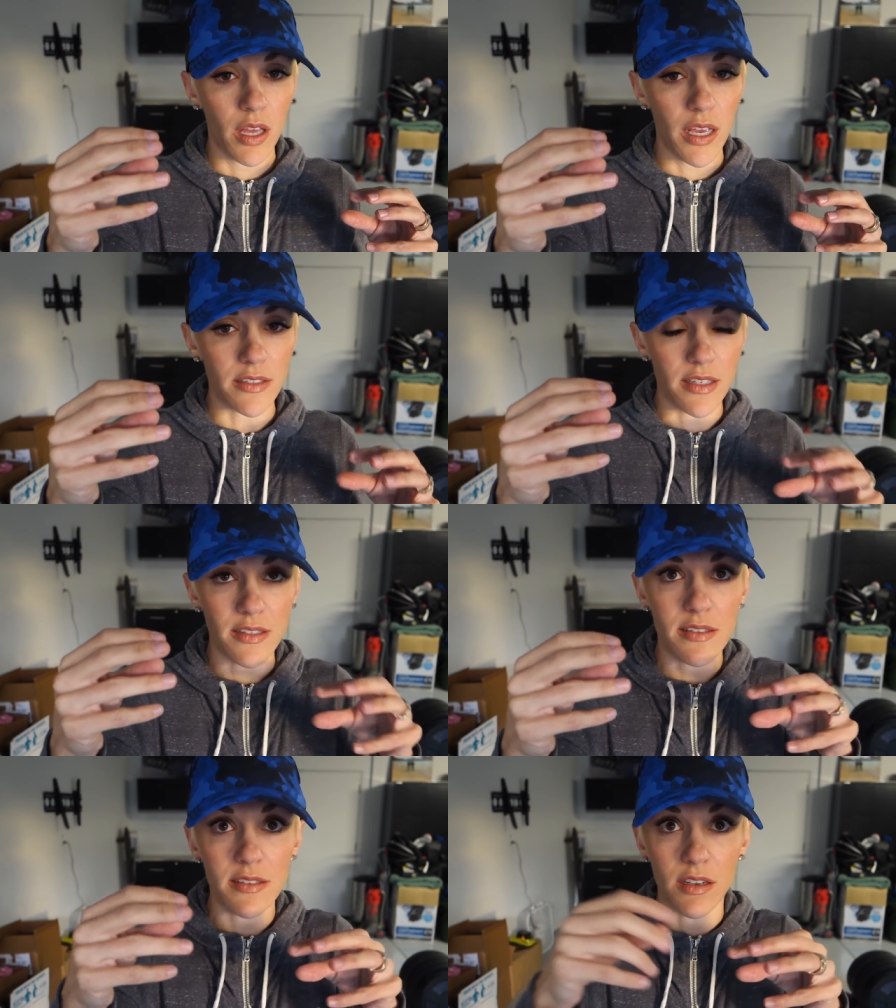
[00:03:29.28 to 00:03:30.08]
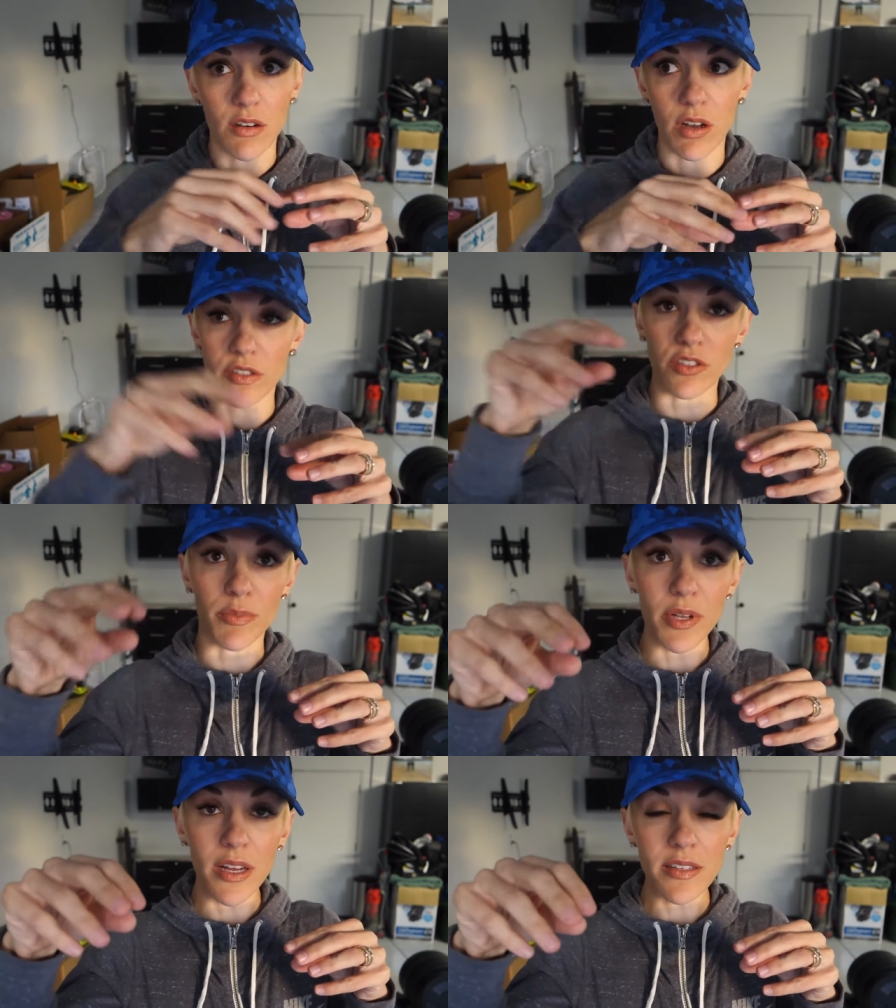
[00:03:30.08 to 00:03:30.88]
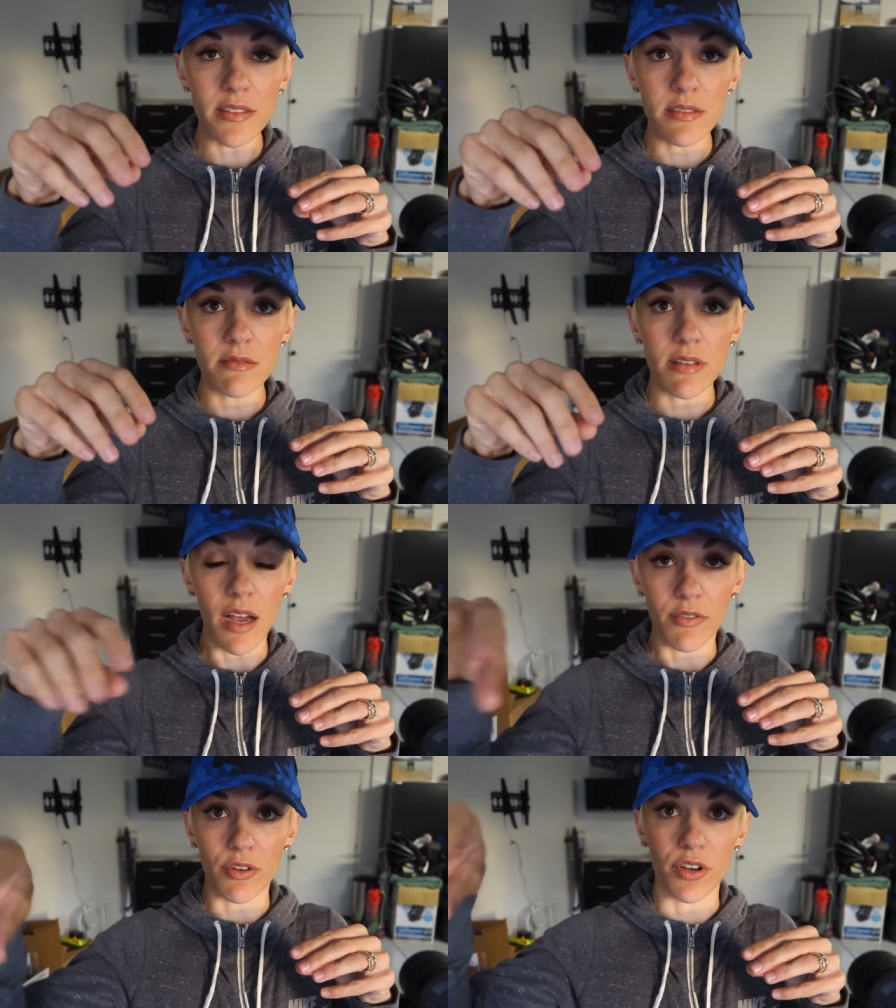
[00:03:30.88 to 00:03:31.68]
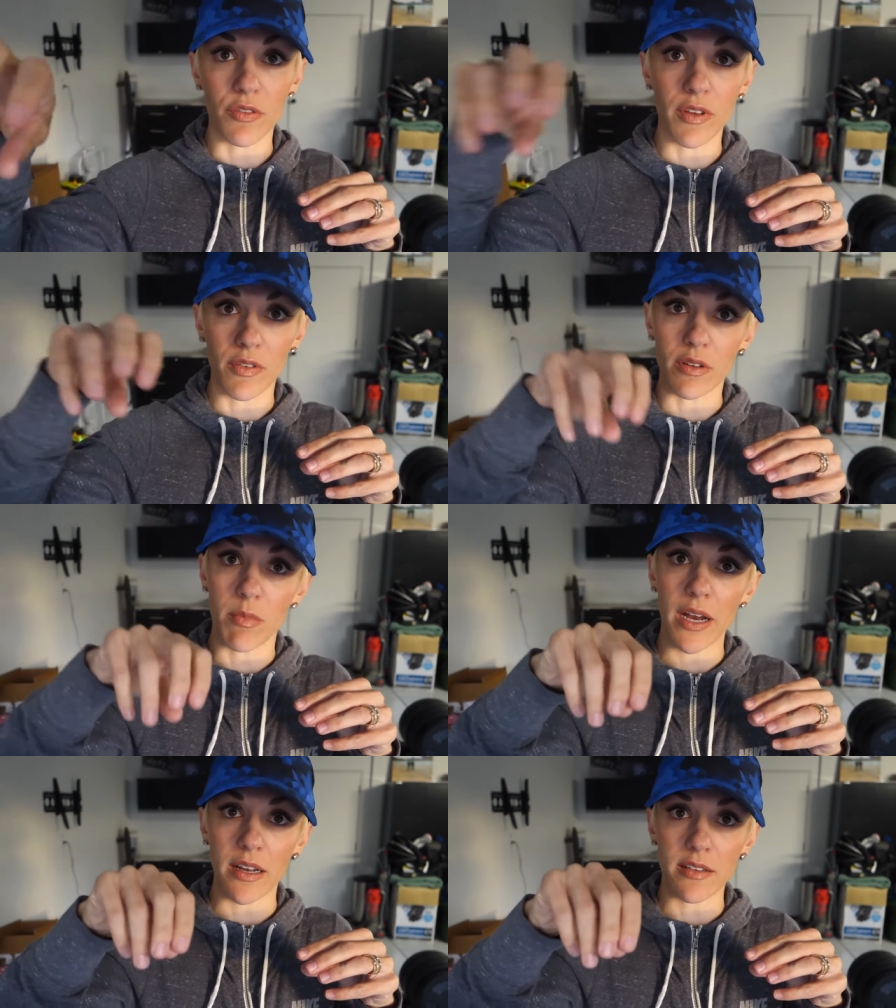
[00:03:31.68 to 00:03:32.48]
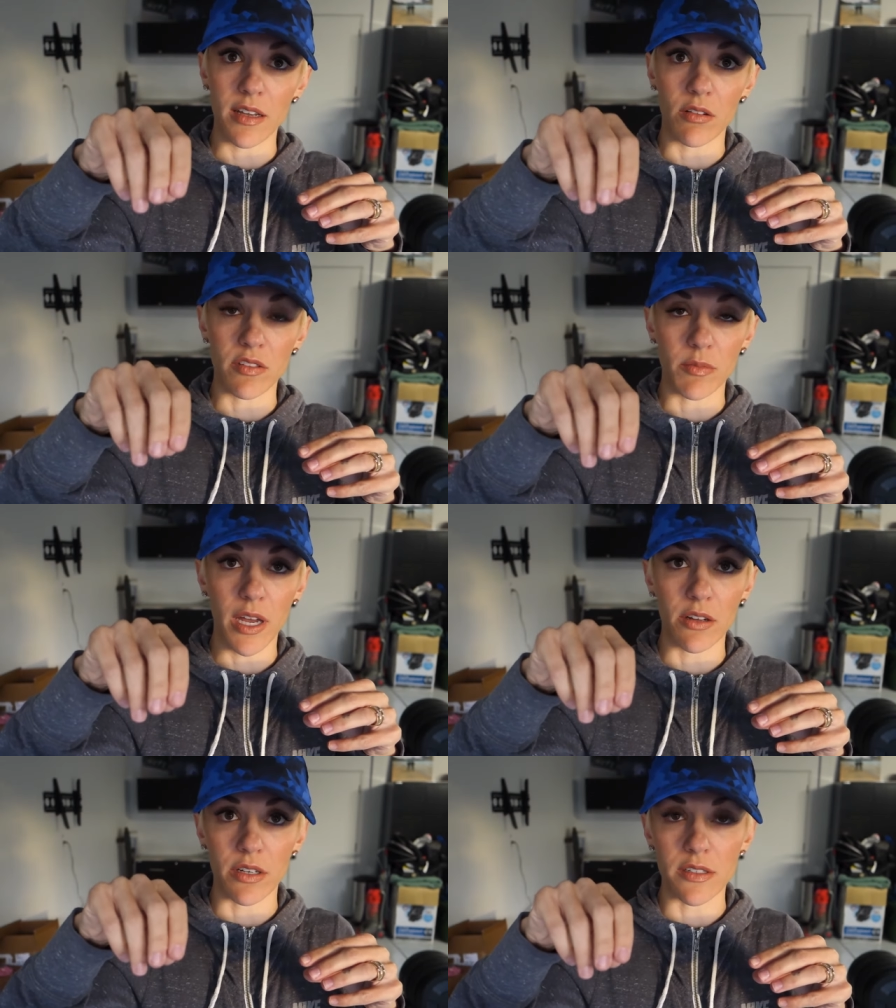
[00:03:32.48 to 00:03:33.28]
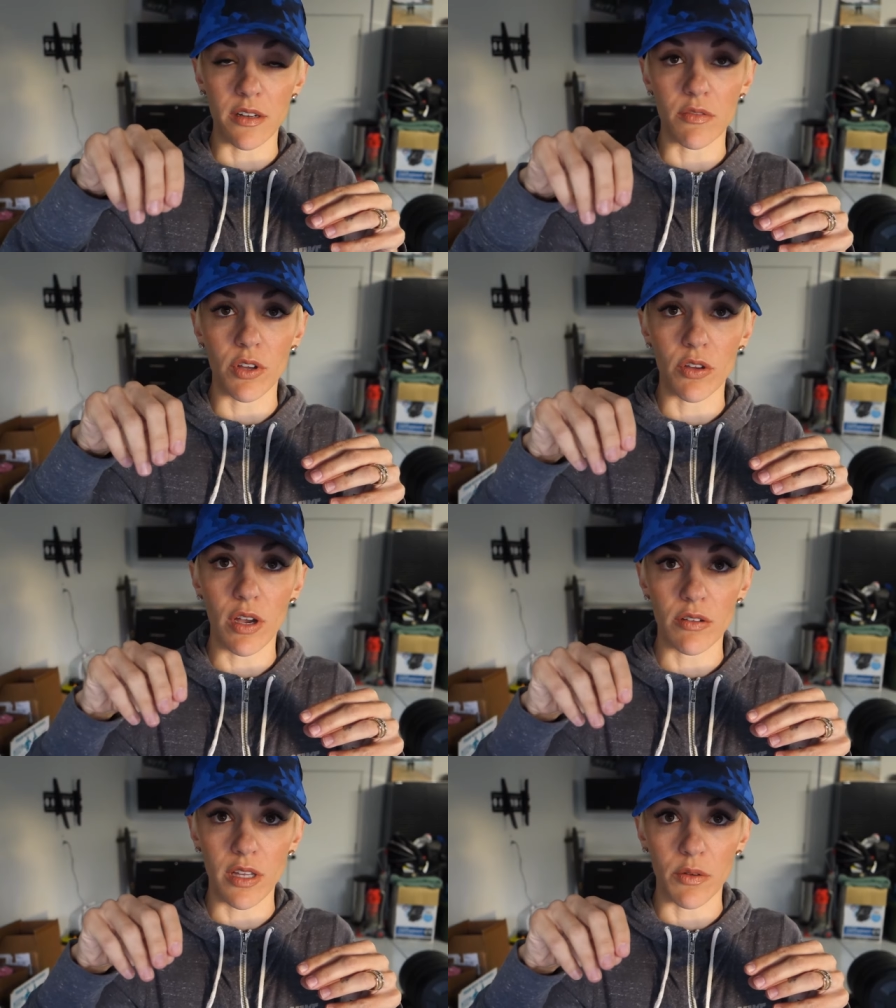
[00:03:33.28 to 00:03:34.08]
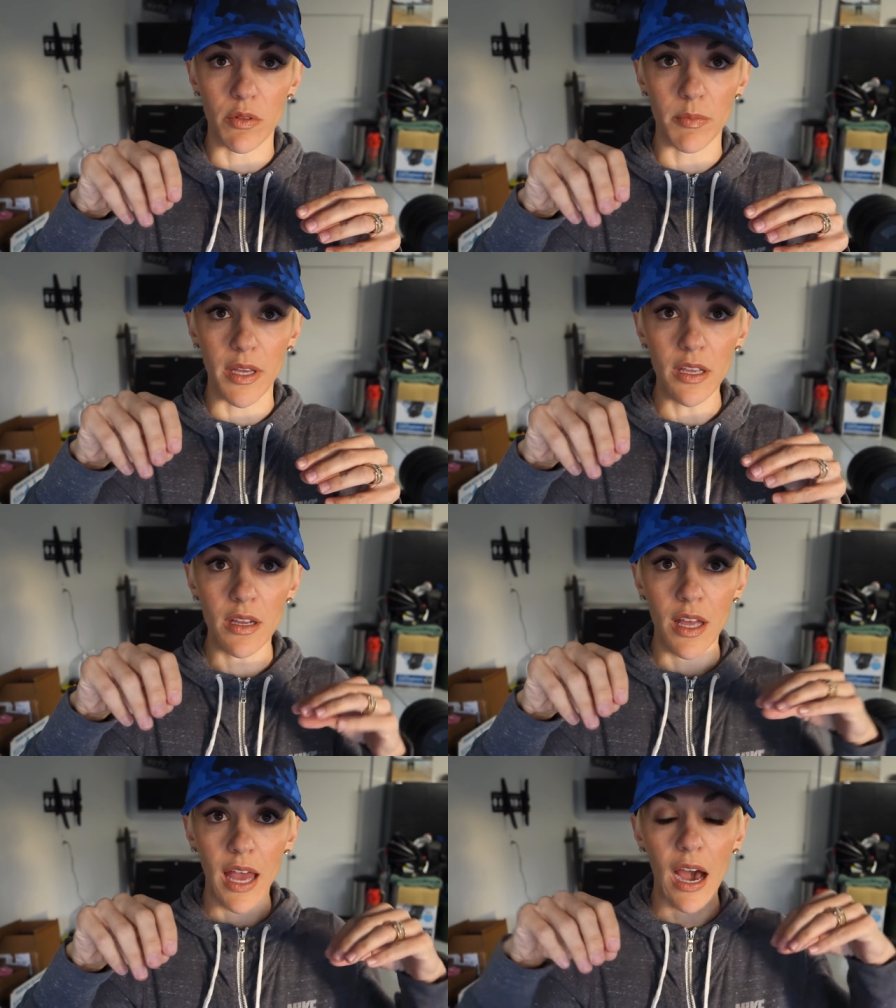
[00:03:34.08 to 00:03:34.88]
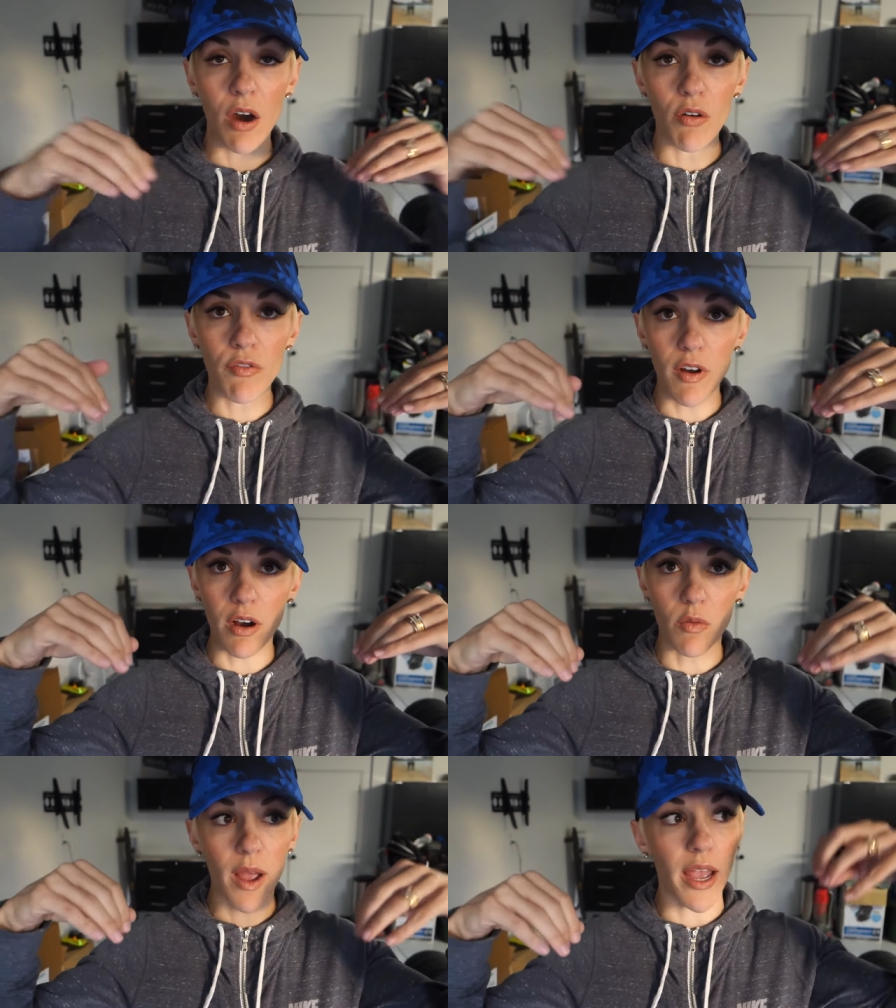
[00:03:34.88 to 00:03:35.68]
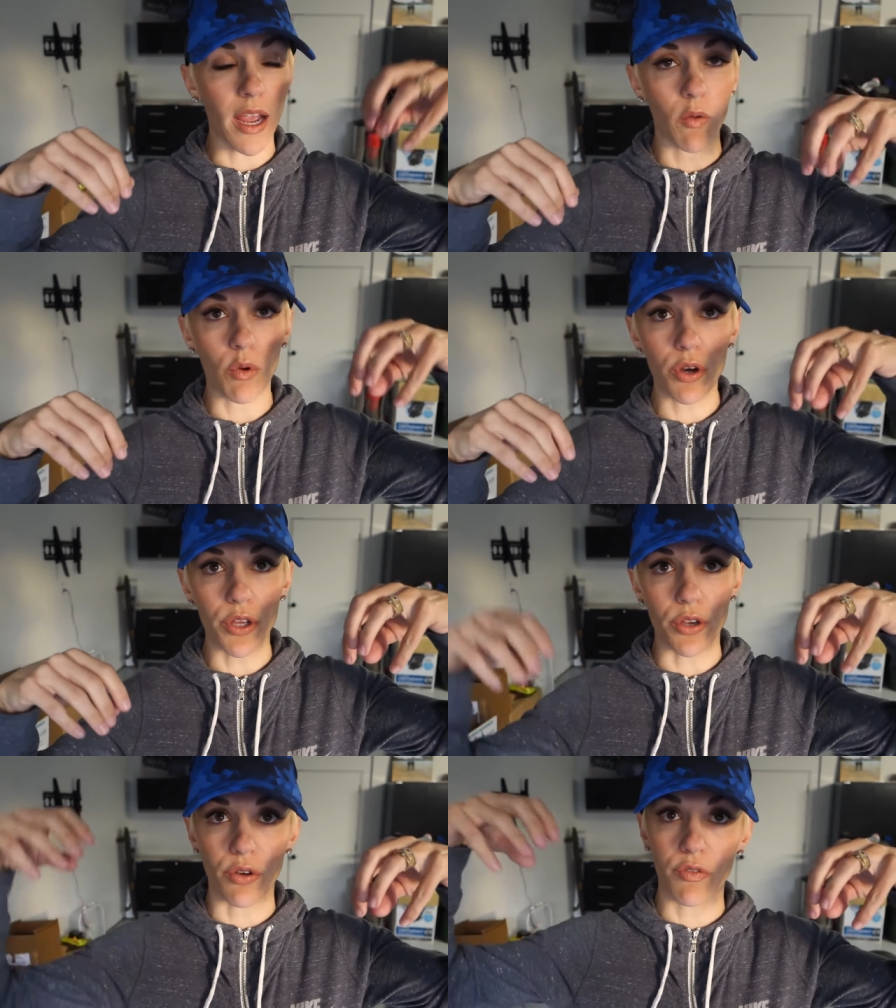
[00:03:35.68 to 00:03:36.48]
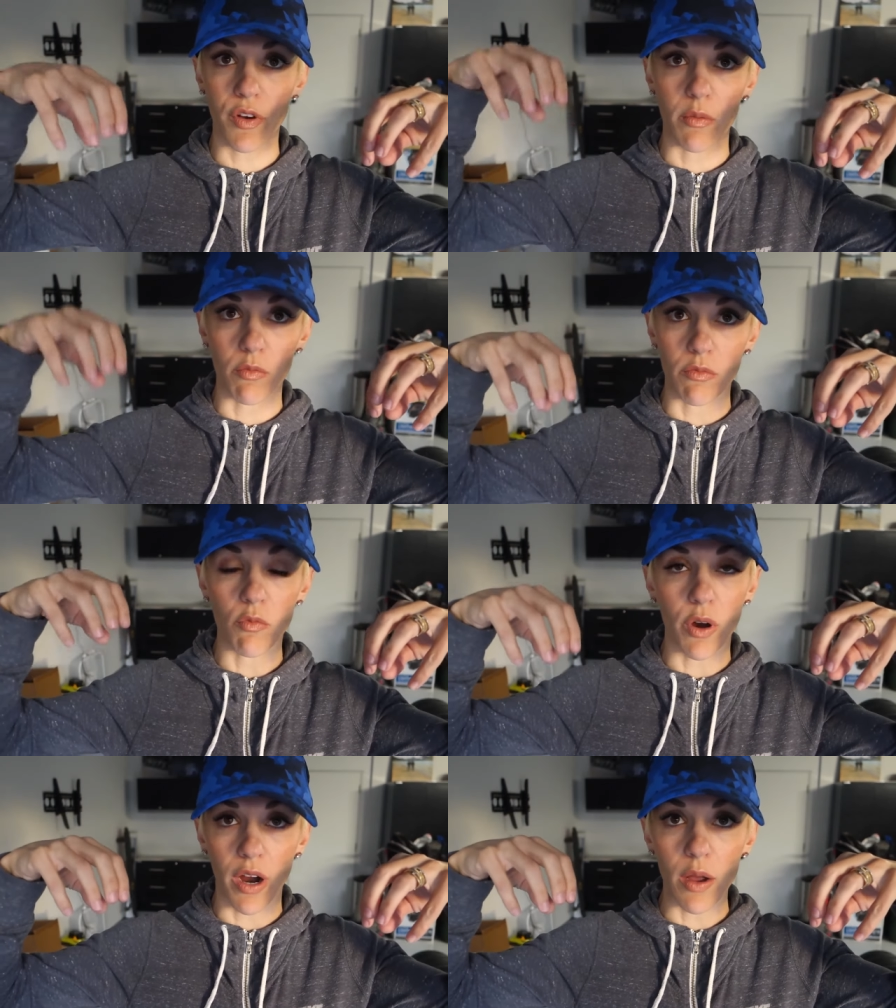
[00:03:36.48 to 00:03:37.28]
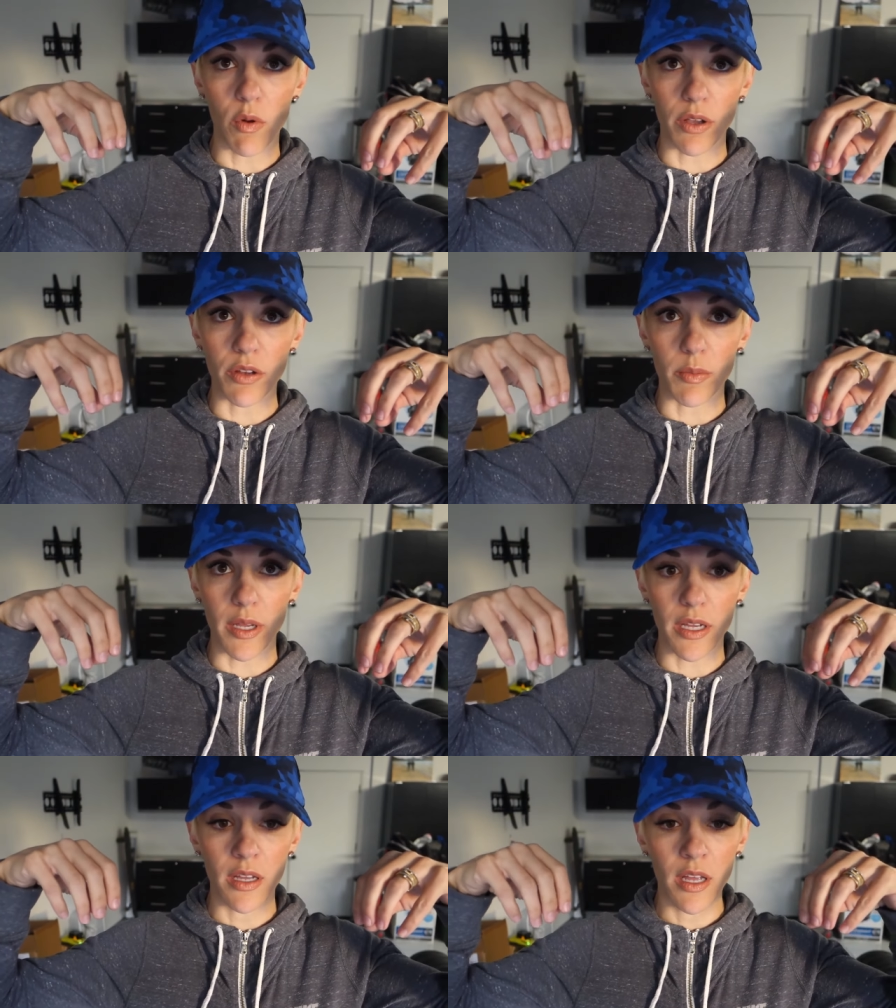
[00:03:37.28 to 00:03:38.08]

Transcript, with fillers: is it still a surplus? after you've even minused out some calories out of what you calculate with meat, how far away were you from where I want you to be?